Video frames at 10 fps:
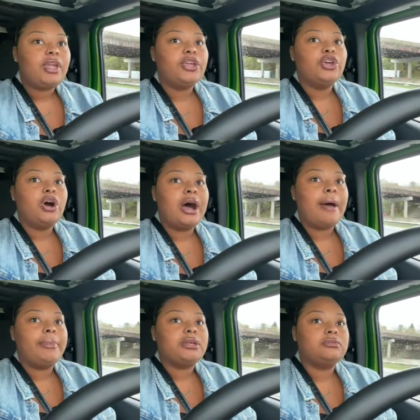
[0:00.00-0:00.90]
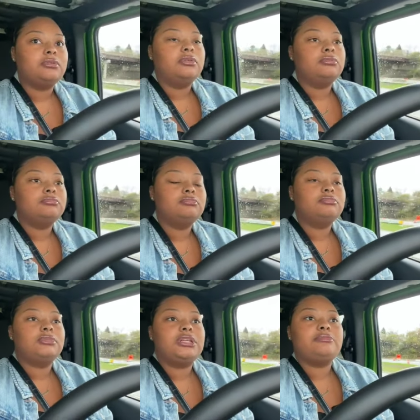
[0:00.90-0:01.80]
y'all, I've been, oh,
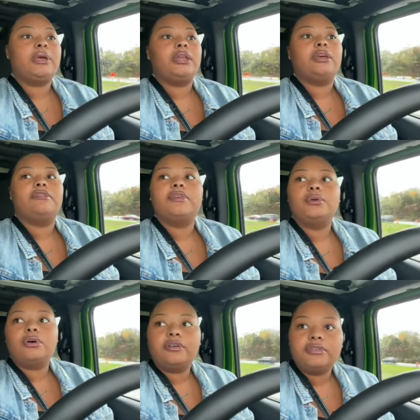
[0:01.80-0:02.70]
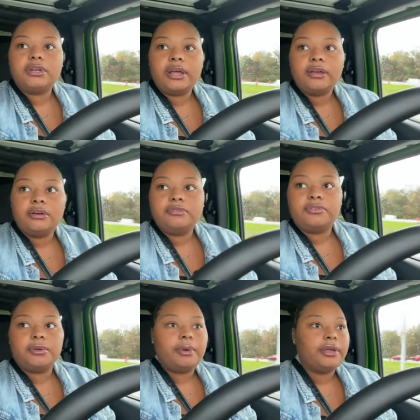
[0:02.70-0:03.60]
this man that flew off the dang on the
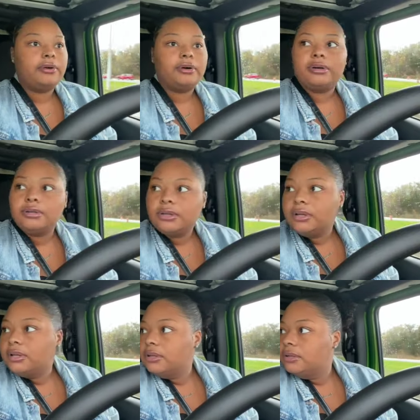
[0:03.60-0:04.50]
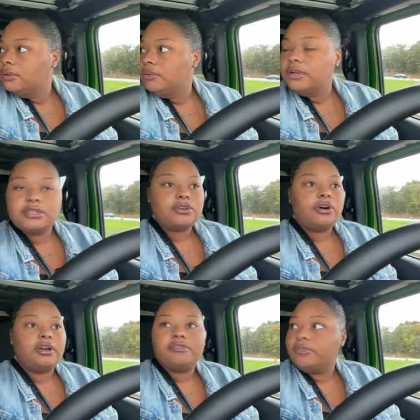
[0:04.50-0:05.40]
freeway, y'all. Well, his
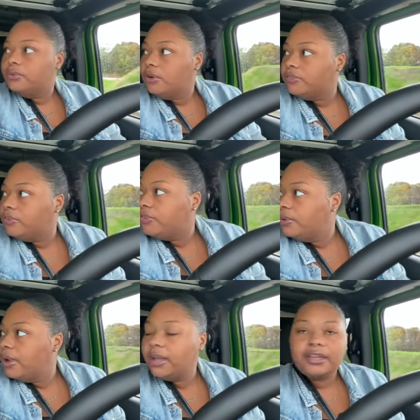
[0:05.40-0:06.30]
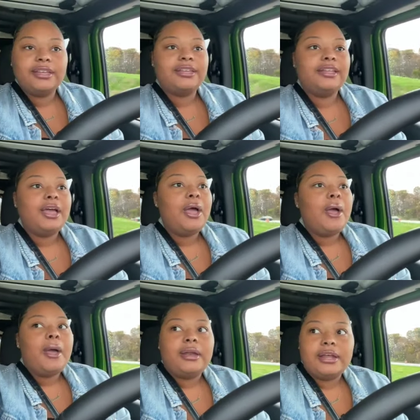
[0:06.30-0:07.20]
car that flew off the
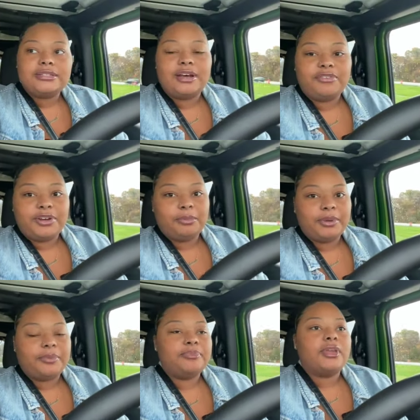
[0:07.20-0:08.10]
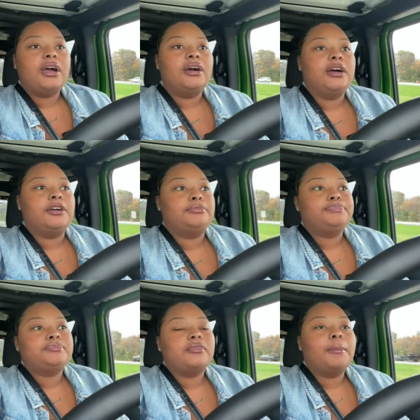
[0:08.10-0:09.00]
freeway. It's not funny,
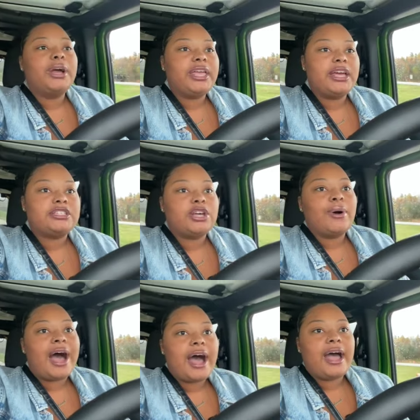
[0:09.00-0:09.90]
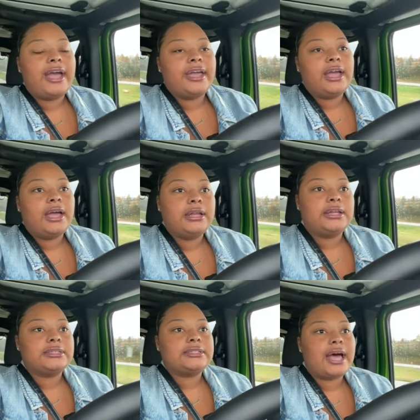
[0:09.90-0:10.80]
but yeah, so I
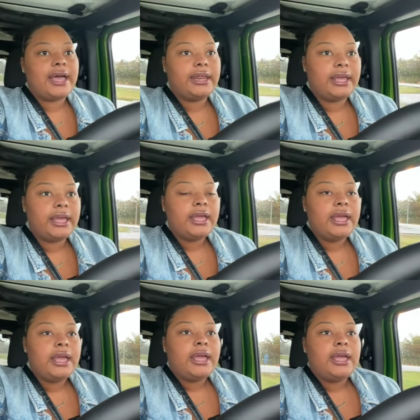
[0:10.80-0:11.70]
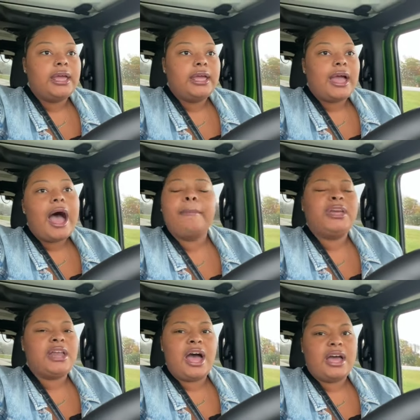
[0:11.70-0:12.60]
decided,
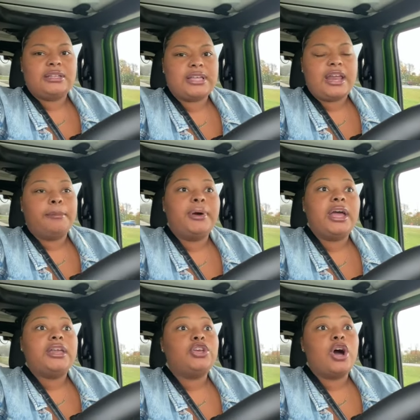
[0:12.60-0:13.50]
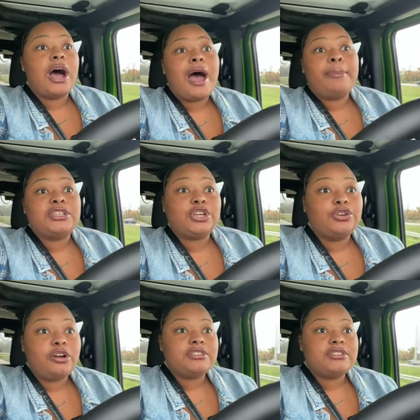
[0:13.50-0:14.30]
y'all, I've been so nervous